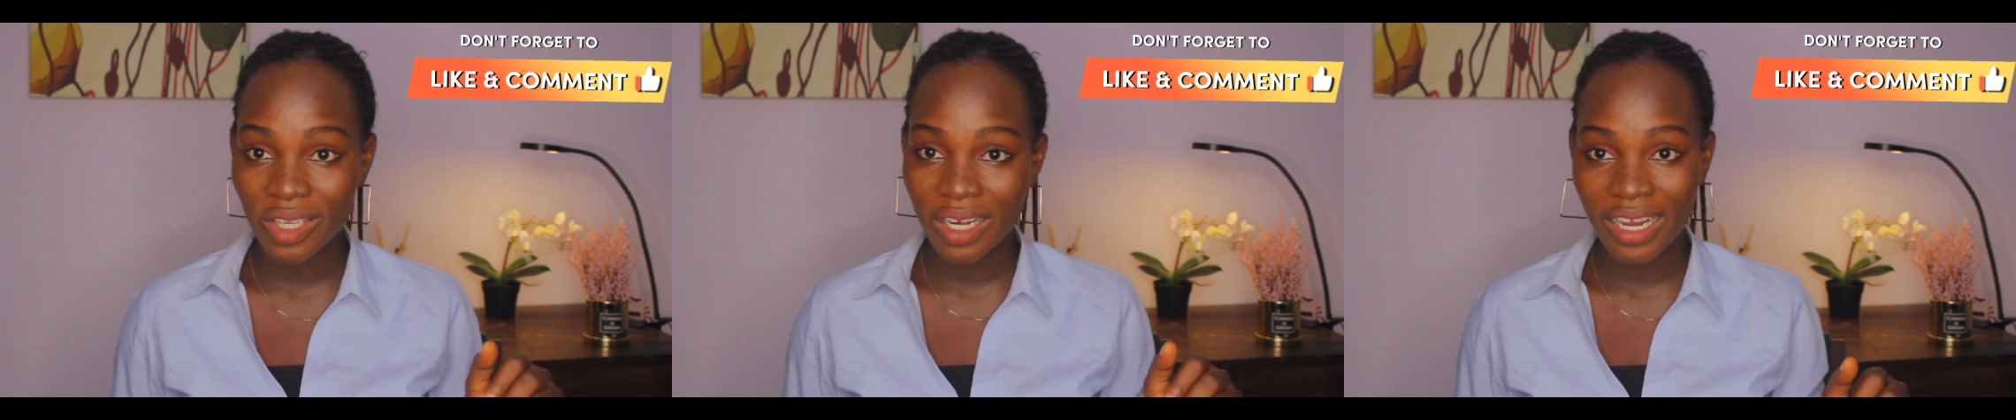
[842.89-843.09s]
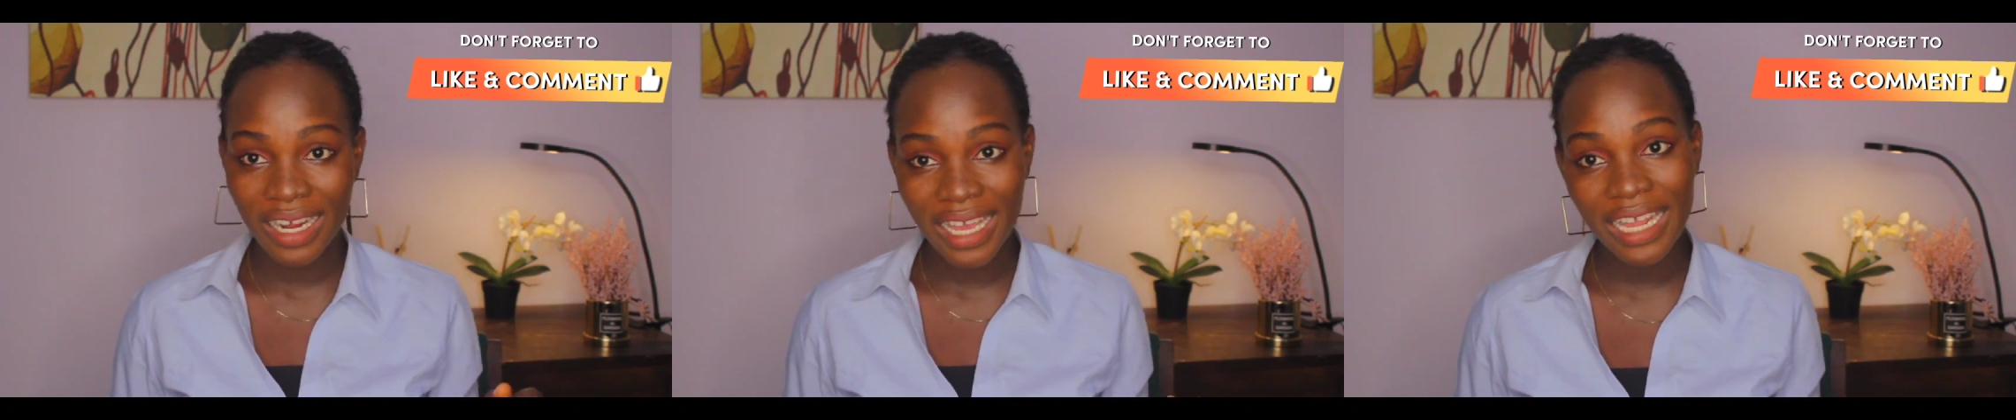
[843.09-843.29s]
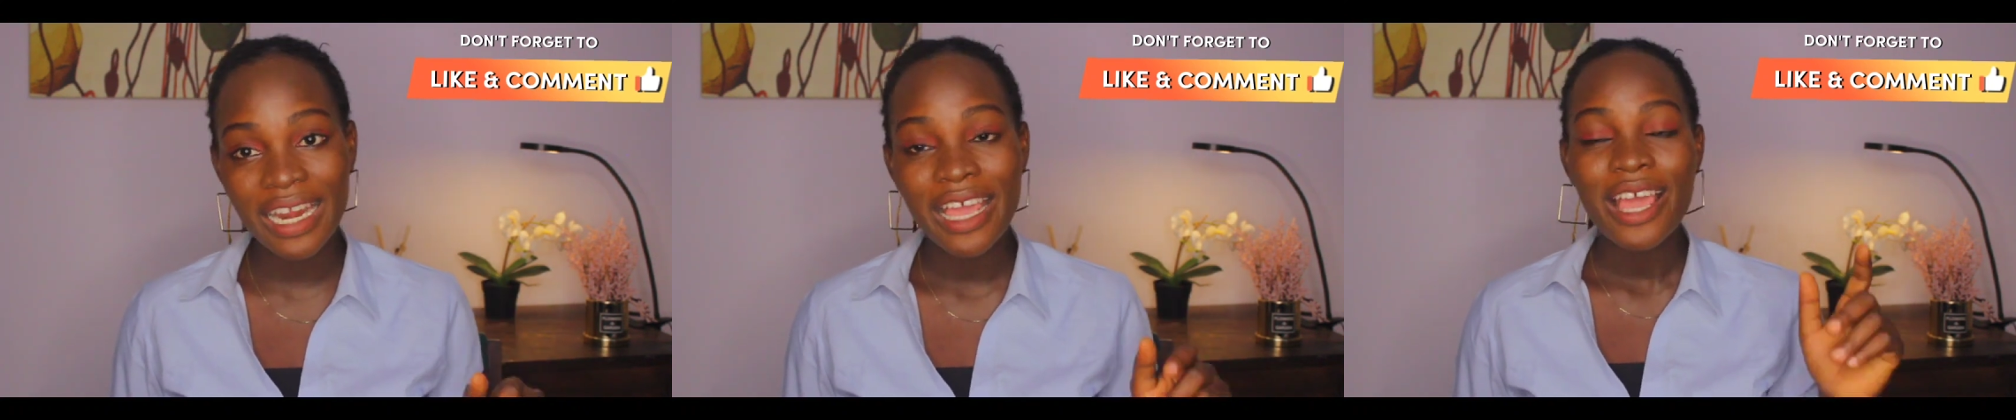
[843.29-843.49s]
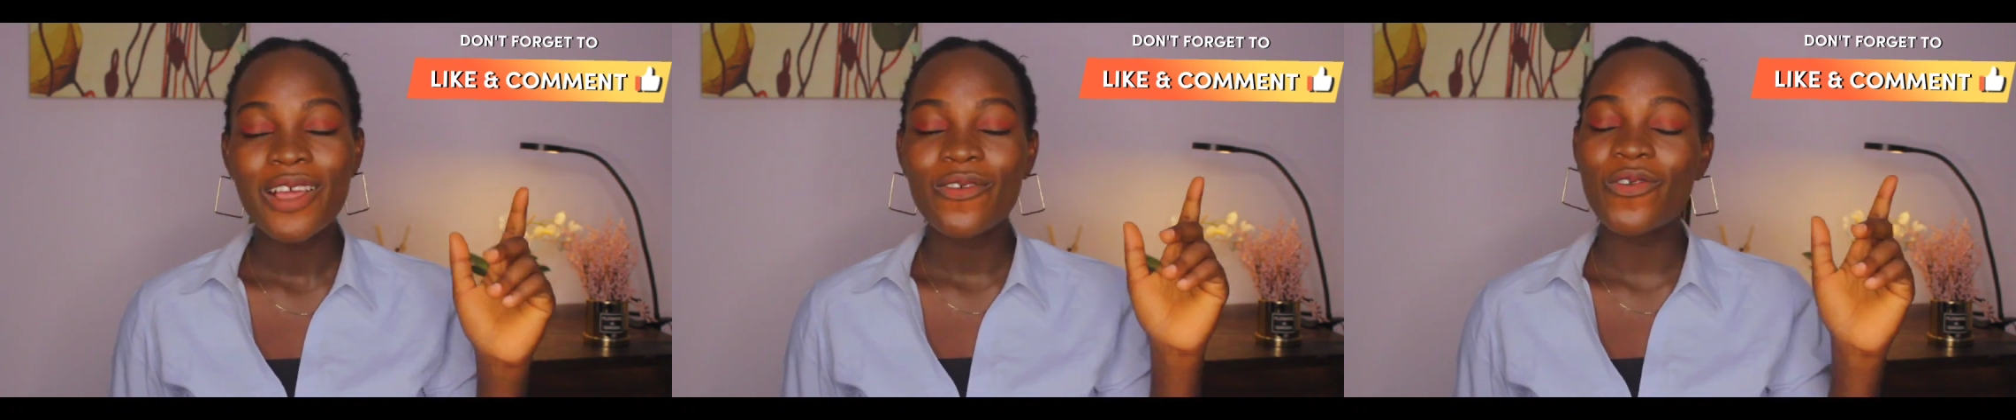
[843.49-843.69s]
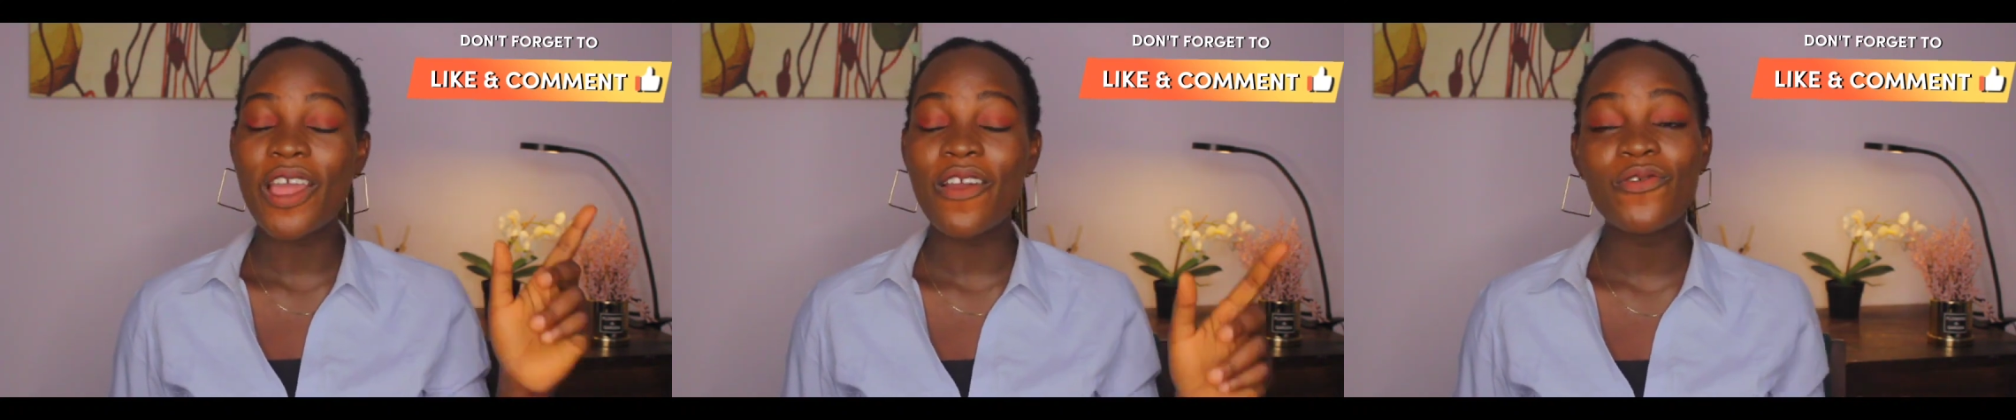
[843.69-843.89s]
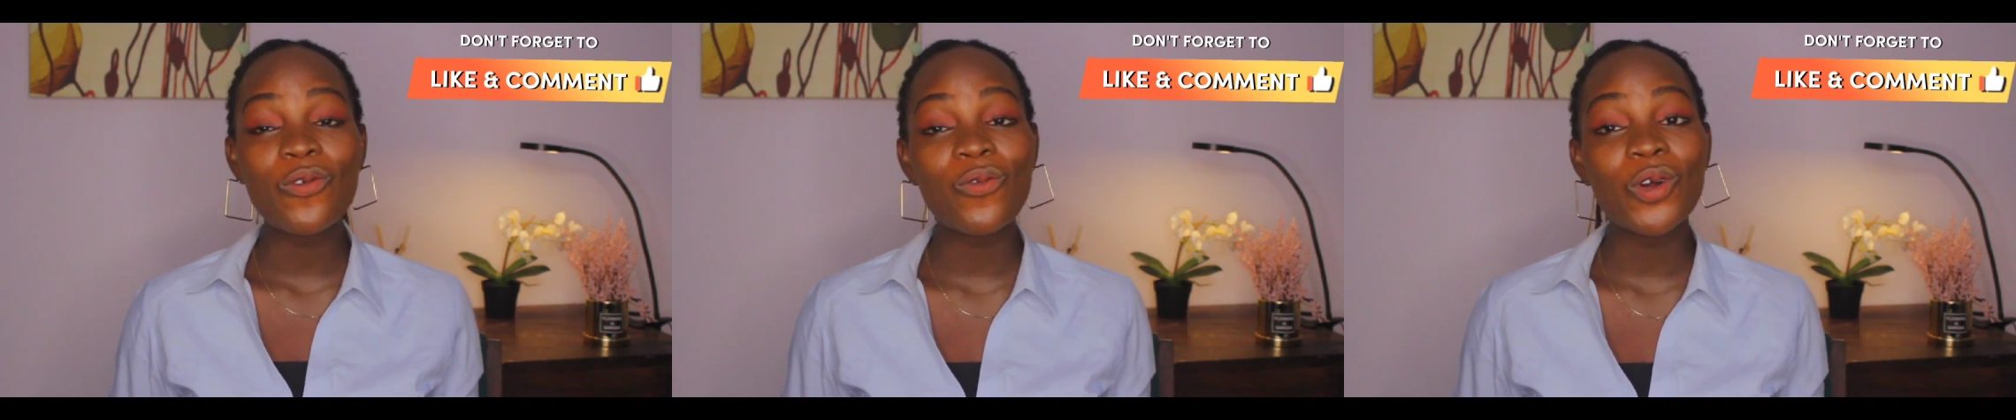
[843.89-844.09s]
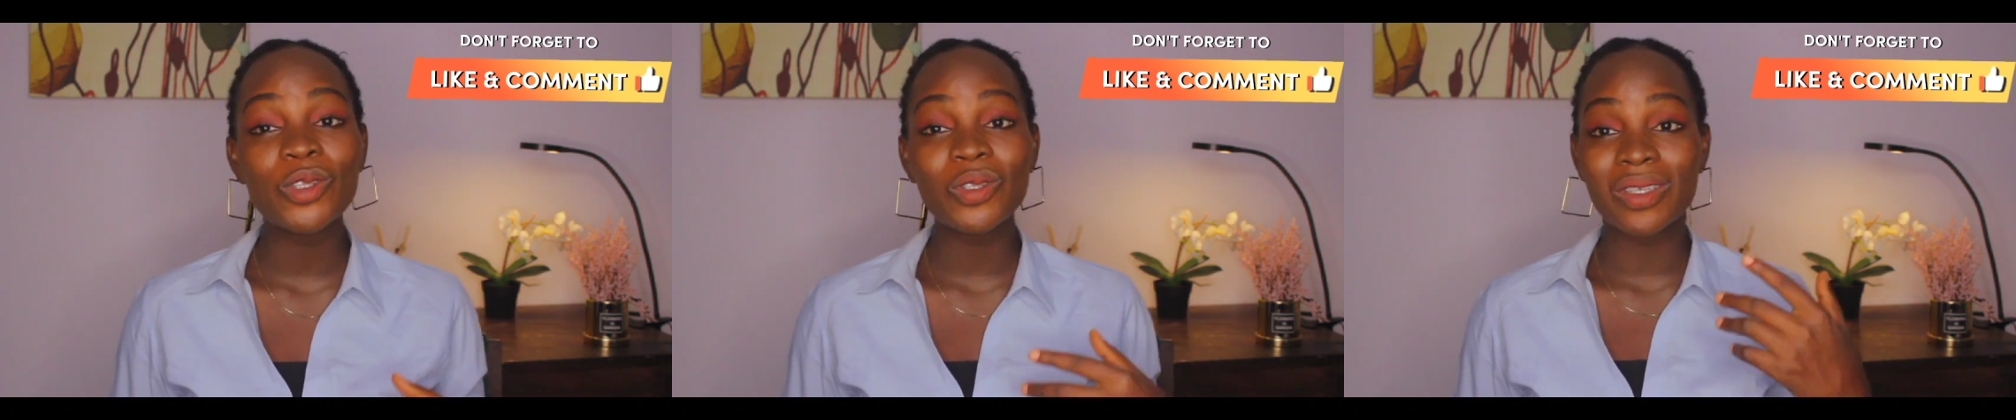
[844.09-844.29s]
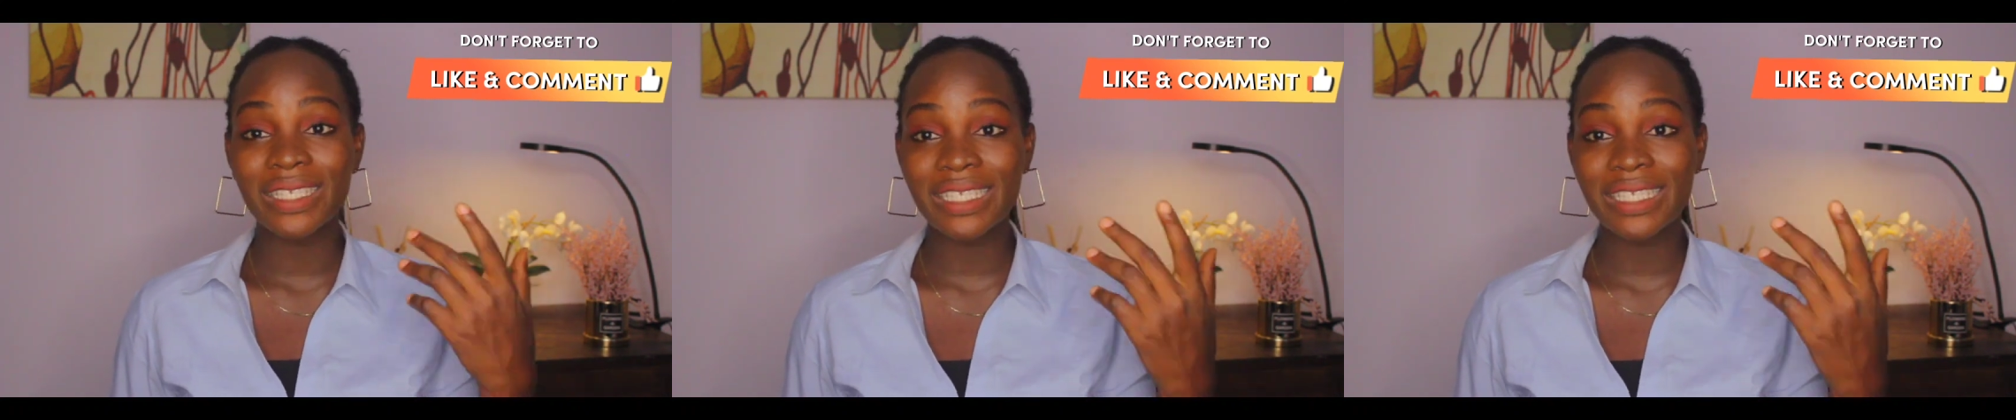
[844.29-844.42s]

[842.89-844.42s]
to learn, for everyone to